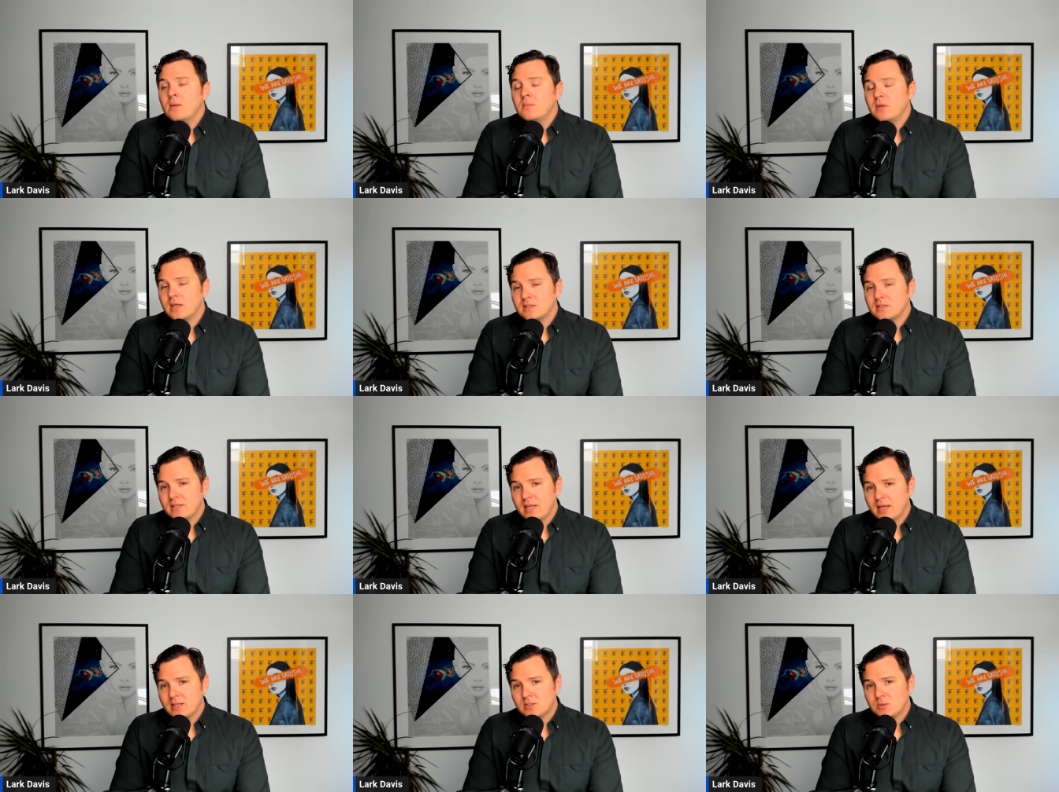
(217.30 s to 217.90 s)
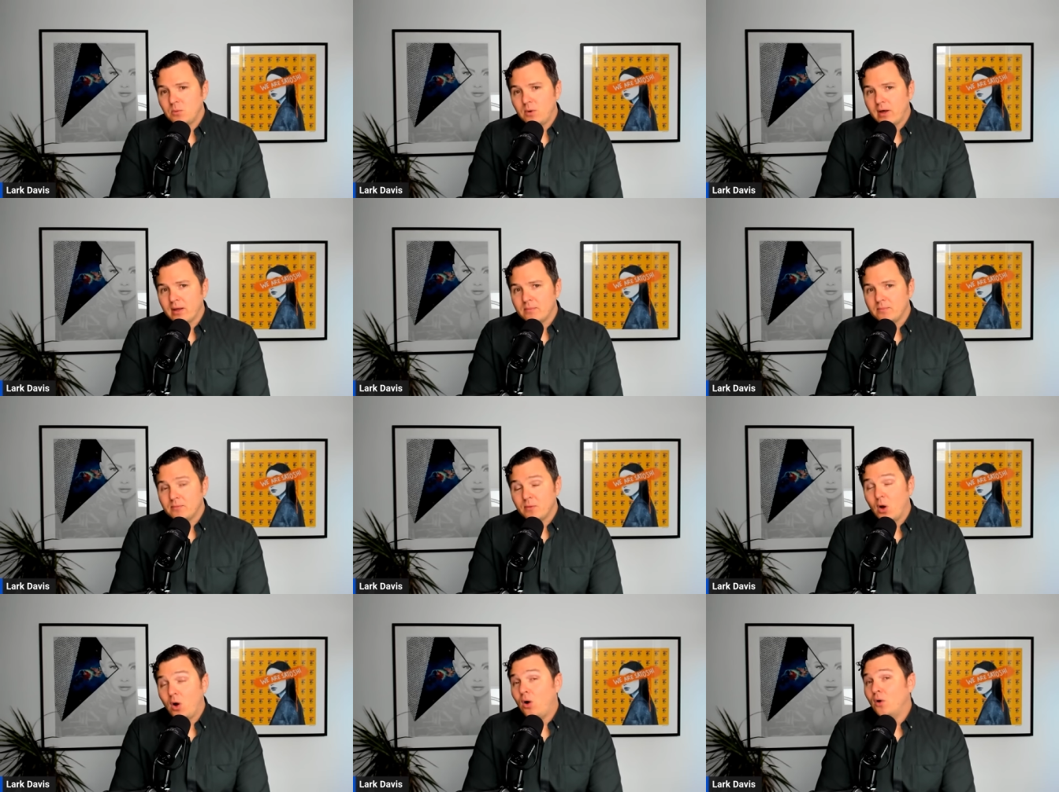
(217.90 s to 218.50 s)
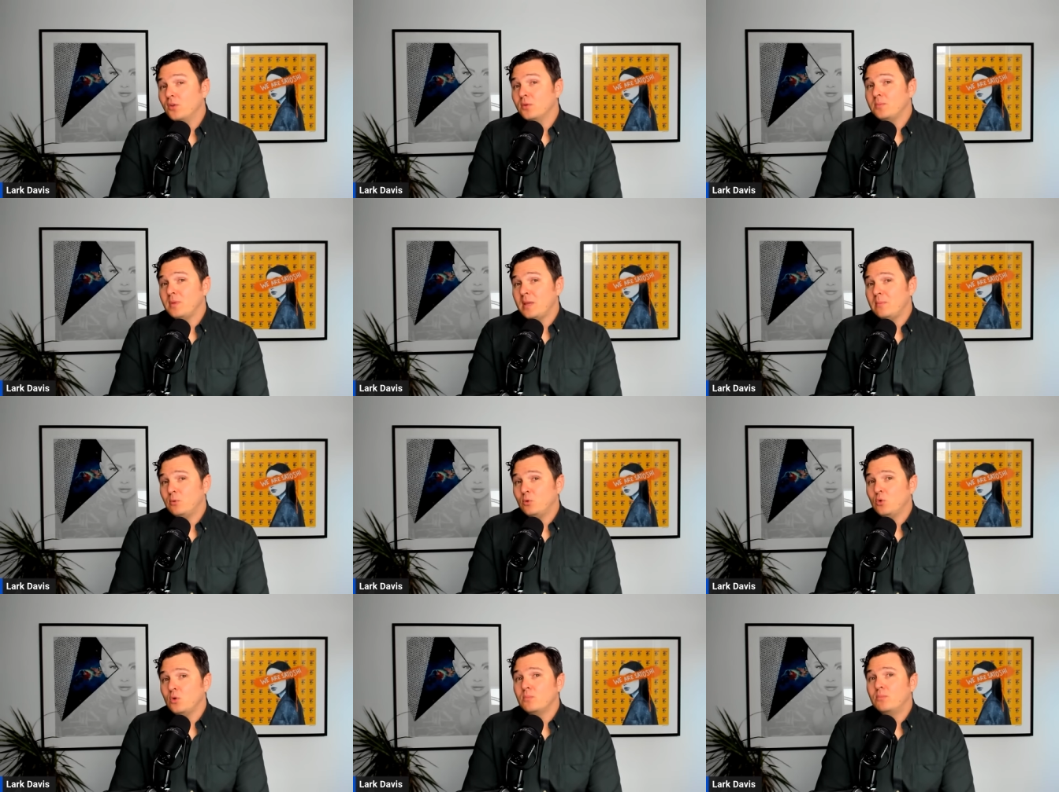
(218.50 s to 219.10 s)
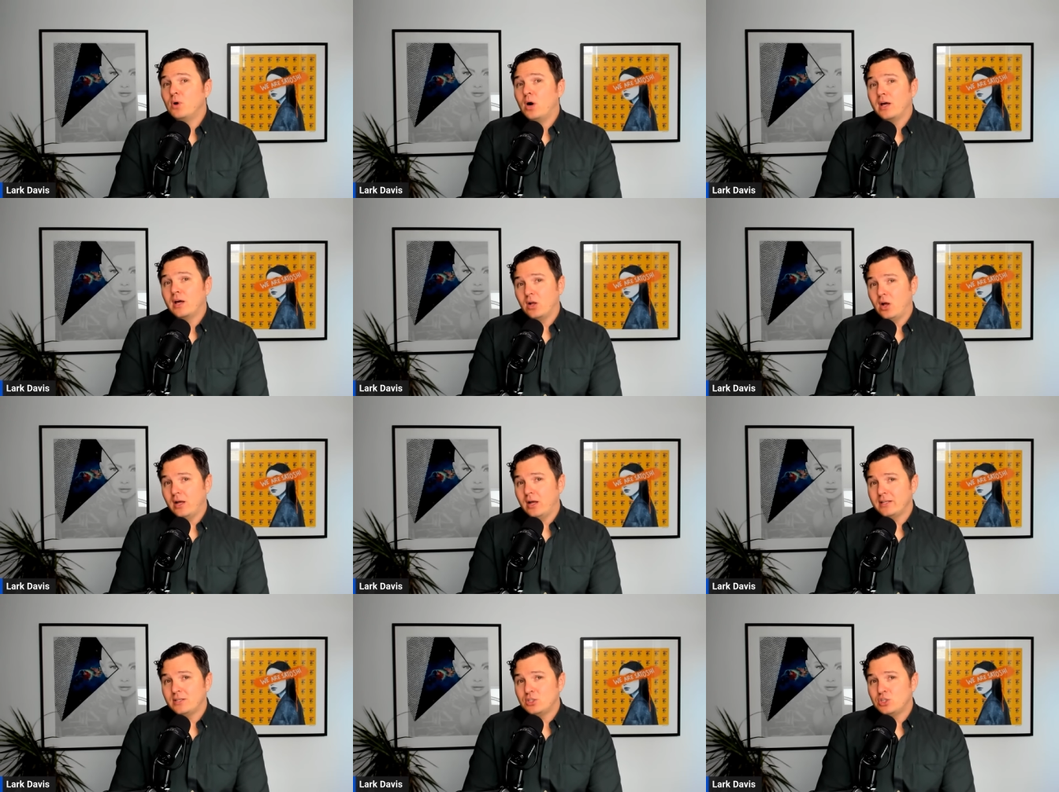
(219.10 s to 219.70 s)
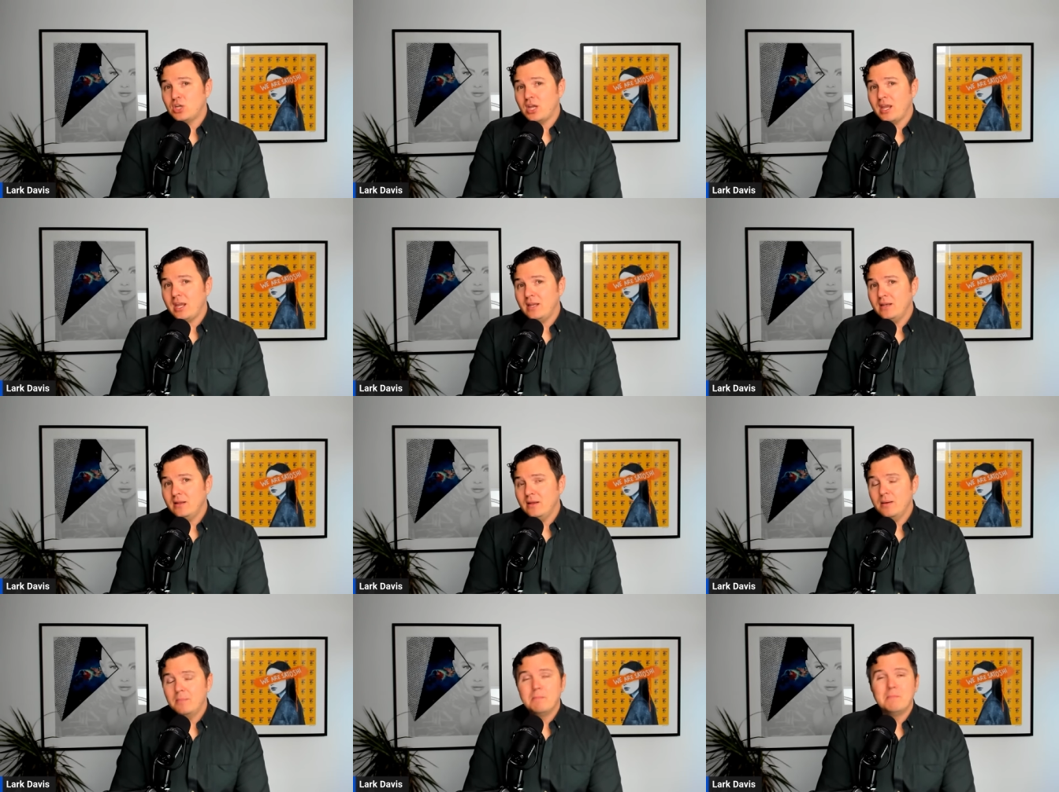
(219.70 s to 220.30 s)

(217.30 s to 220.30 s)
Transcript: Because guess what? All the people who bought on chain